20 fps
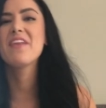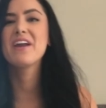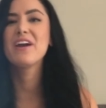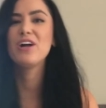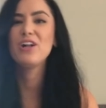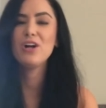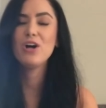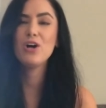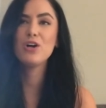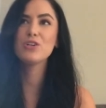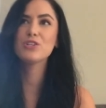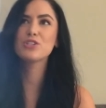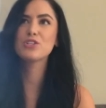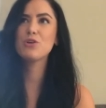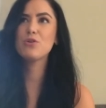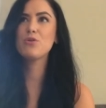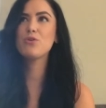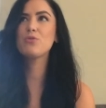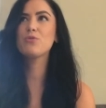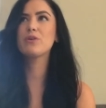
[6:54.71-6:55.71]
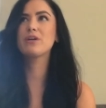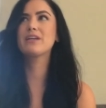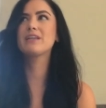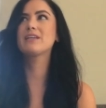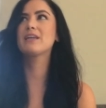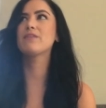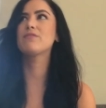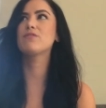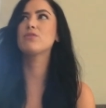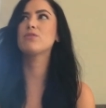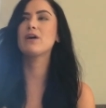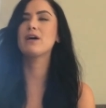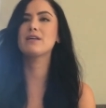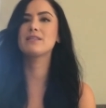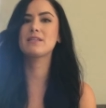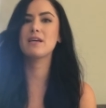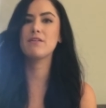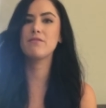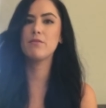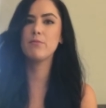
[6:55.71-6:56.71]
then I'll also give you
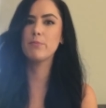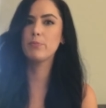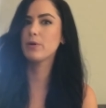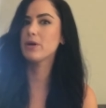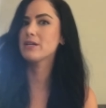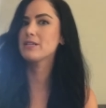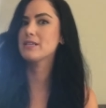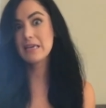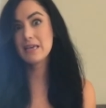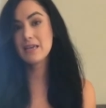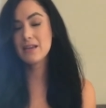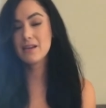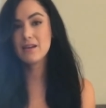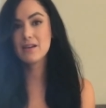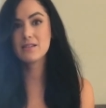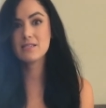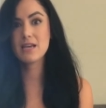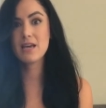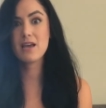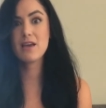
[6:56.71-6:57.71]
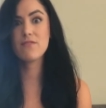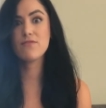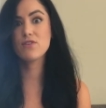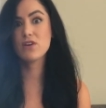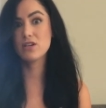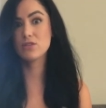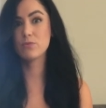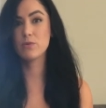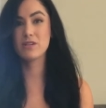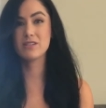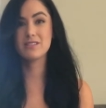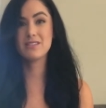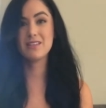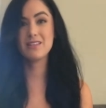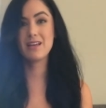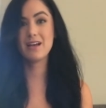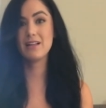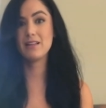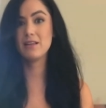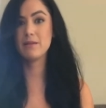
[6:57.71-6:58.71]
guys kind of a break to eat in a day. If you guys wanna see
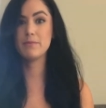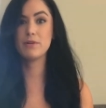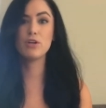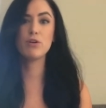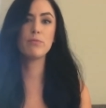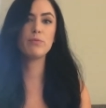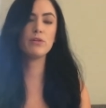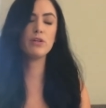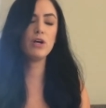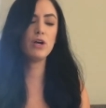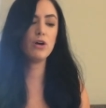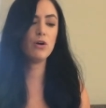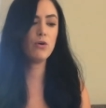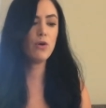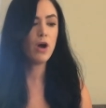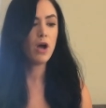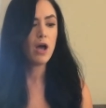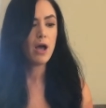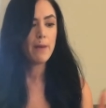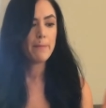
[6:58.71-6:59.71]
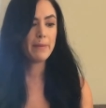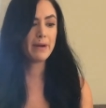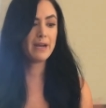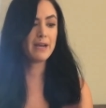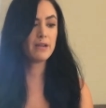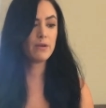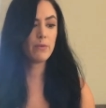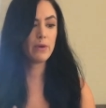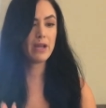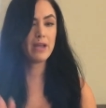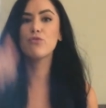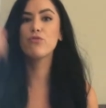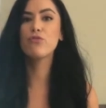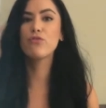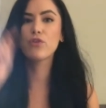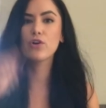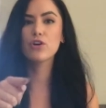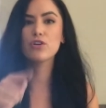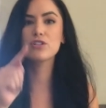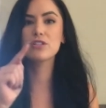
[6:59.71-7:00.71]
that, let me know below. But anyway,
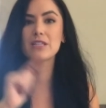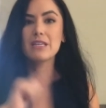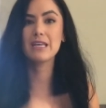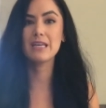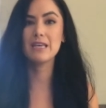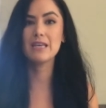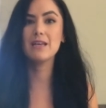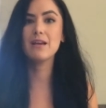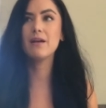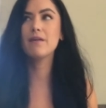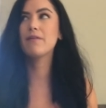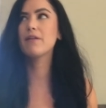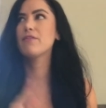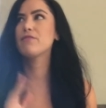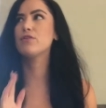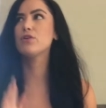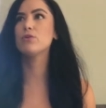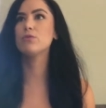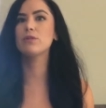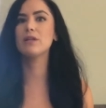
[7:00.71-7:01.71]
first eat, if you